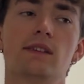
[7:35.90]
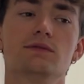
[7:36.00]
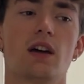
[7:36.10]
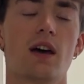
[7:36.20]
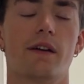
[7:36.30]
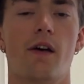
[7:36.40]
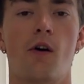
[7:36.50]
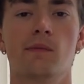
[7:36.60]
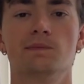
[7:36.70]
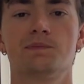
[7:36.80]
I don't
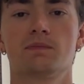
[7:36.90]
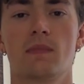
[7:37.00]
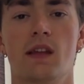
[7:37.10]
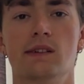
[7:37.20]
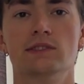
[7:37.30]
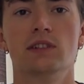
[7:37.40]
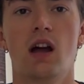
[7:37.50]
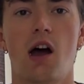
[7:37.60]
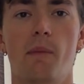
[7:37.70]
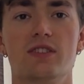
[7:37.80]
know.
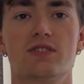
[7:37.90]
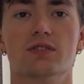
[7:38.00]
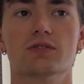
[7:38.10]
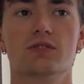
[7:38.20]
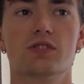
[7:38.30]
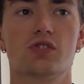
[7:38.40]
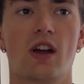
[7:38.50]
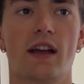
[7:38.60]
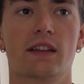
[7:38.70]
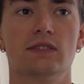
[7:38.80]
I might just loosely
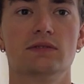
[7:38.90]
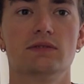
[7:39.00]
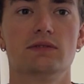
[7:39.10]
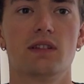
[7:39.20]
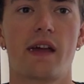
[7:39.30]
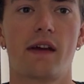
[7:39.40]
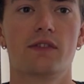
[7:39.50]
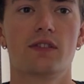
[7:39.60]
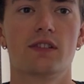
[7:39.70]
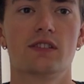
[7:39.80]
track it after
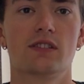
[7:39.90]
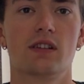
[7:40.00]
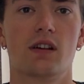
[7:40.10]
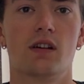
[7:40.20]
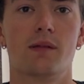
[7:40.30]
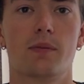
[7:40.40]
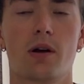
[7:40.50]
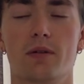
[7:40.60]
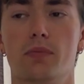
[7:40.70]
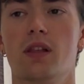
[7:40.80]
this. Um, I
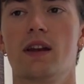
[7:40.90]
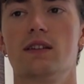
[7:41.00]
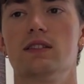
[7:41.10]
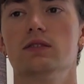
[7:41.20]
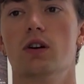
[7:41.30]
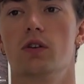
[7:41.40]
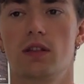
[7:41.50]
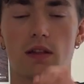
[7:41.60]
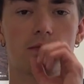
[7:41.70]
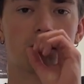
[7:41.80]
probably plan on deloading
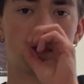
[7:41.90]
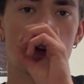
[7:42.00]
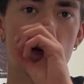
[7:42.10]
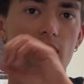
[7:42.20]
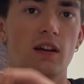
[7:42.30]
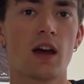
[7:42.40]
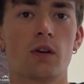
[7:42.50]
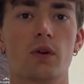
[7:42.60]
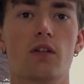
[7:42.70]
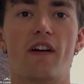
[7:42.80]
and kind of
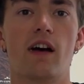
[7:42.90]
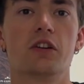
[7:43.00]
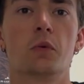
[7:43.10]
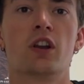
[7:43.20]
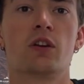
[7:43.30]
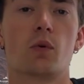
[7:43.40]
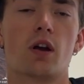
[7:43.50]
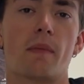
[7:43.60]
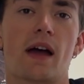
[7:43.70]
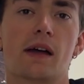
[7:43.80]
reevaluating where
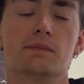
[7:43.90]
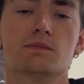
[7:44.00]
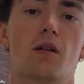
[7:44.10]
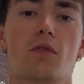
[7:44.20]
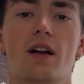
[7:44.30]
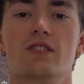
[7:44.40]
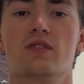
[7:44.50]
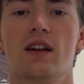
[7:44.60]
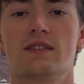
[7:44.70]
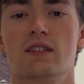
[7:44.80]
I'm at. I'm glad you
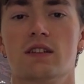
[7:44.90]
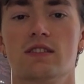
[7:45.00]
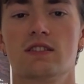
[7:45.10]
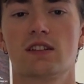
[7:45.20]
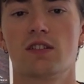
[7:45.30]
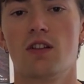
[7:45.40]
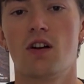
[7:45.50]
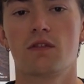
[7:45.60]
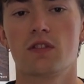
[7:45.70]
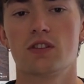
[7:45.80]
guys uh, sticked
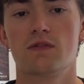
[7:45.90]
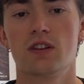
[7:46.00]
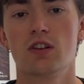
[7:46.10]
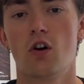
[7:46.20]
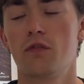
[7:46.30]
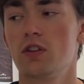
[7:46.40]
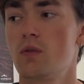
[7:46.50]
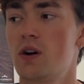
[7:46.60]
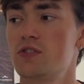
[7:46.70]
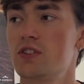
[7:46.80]
along for this video. Hopefully you
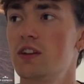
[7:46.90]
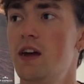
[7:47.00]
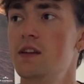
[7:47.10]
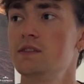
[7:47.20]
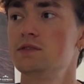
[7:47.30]
watched the end.